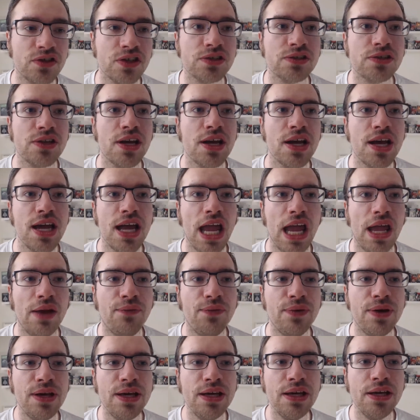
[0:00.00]
Just
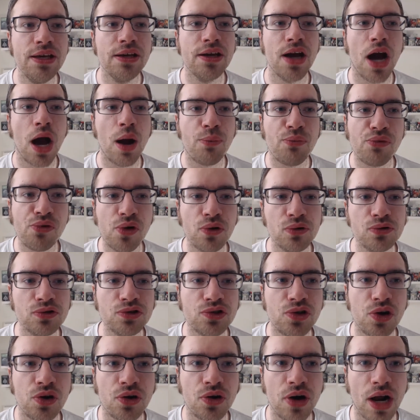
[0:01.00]
if he
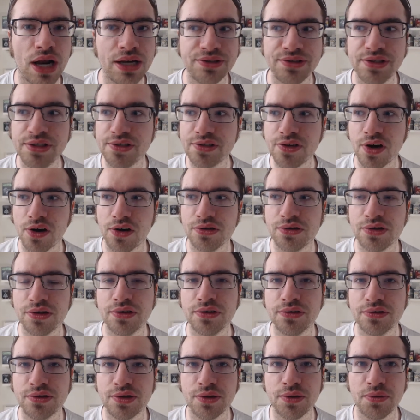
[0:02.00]
approached her and she started
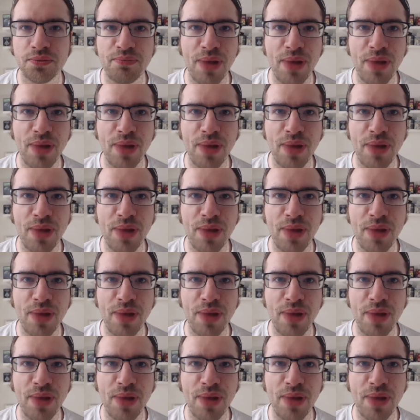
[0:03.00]
to,